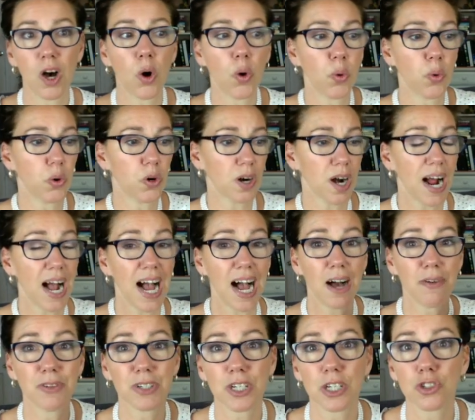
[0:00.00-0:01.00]
or
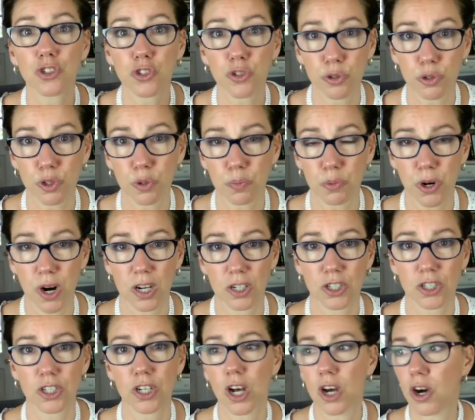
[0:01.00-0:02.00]
having a
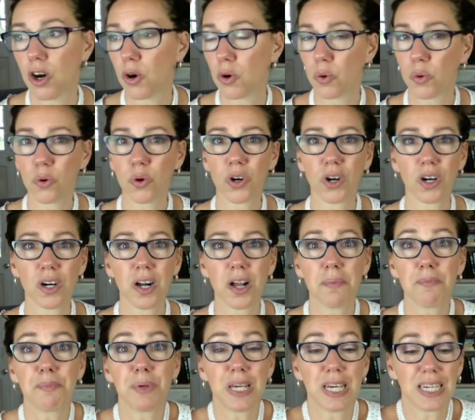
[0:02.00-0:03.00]
toothbrush or
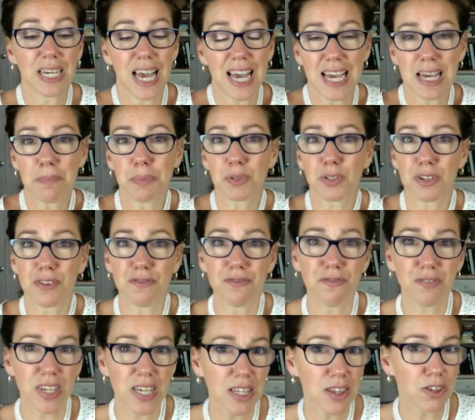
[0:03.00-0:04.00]
being able to
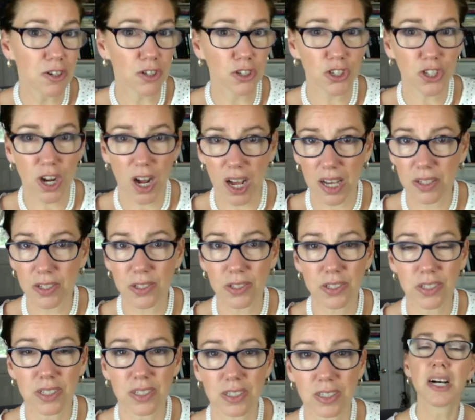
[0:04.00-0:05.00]
feed their
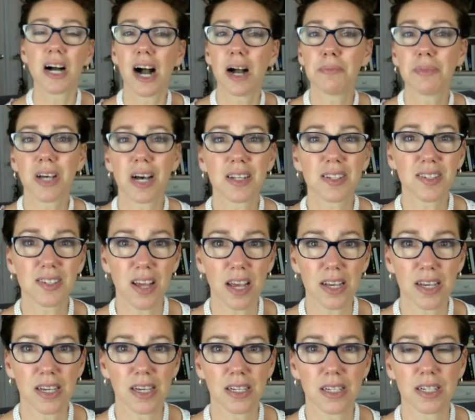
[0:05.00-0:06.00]
child. I'm not
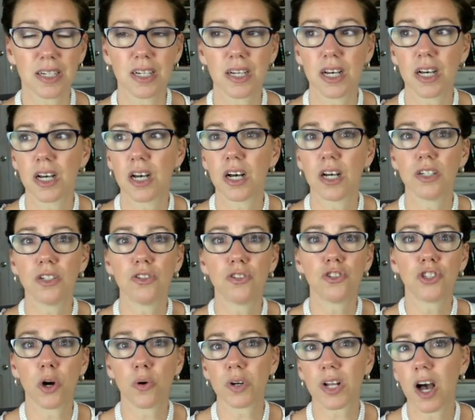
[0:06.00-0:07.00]
saying
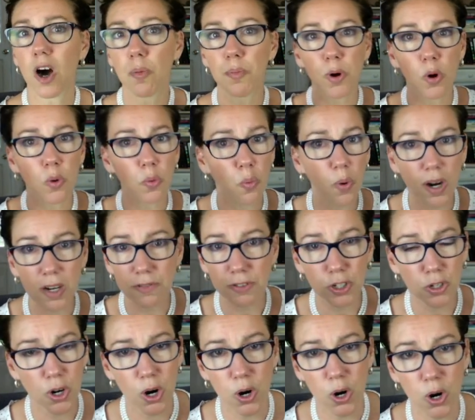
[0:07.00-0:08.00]
don't help one of
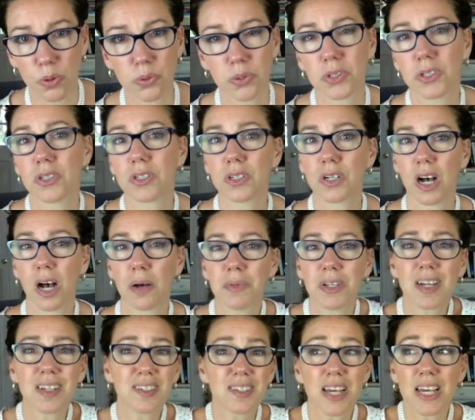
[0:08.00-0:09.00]
your own. I'm
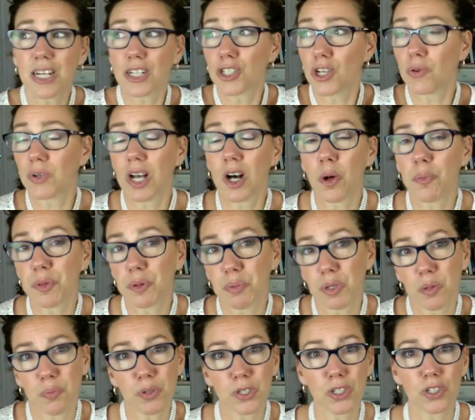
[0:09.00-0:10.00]
not saying don't help the
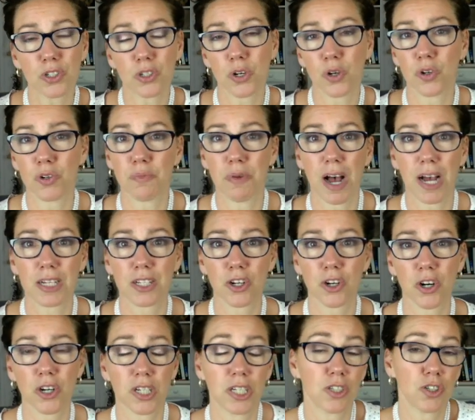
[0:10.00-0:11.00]
people in your own
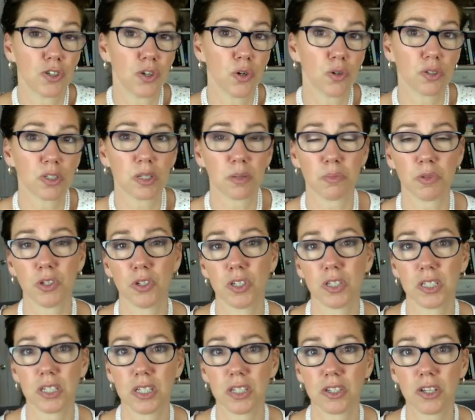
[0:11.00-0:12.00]
backyard, in your own
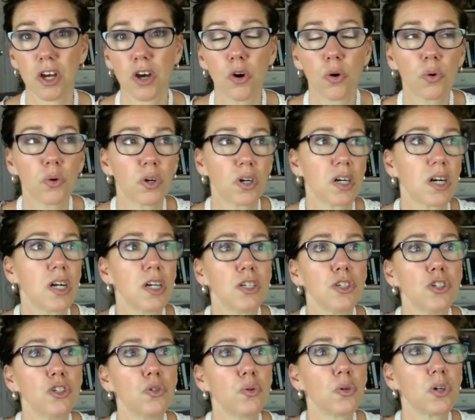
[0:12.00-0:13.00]
communities, or
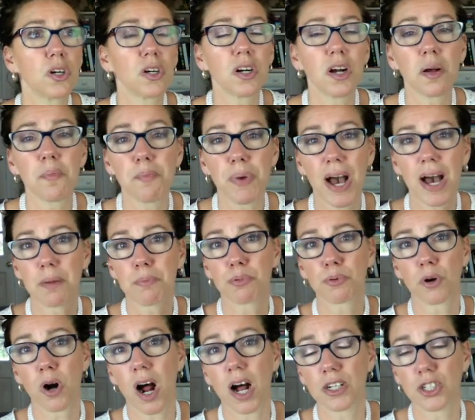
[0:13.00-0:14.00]
your pet
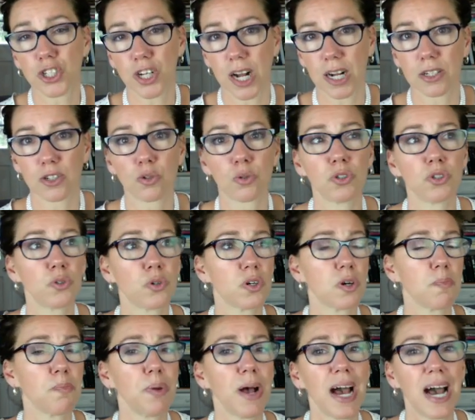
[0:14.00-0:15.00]
project, or
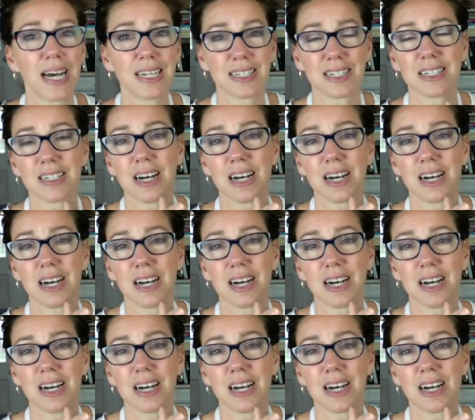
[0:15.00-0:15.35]
your pet